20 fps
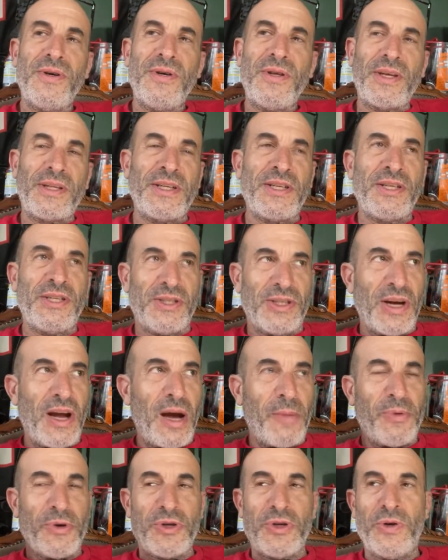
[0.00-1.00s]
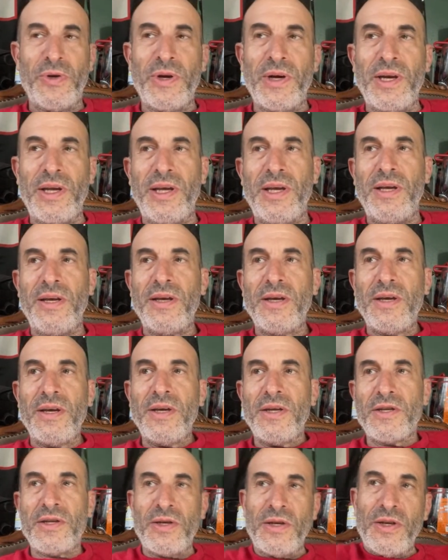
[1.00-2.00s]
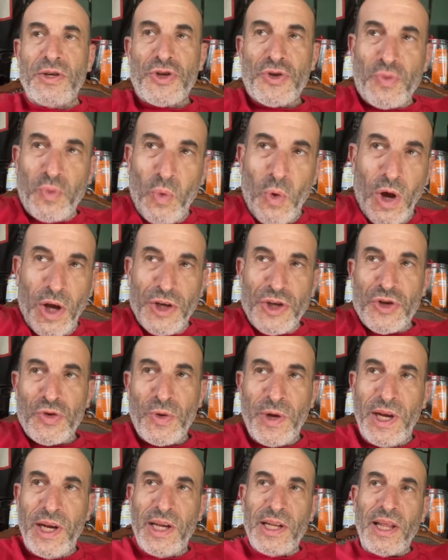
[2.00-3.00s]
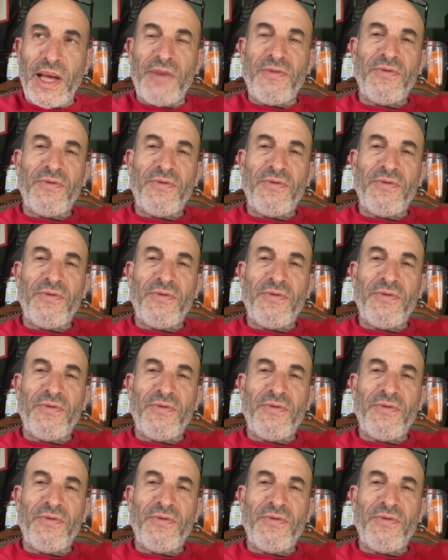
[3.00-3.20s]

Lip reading: Like this is an opportunity to treat it like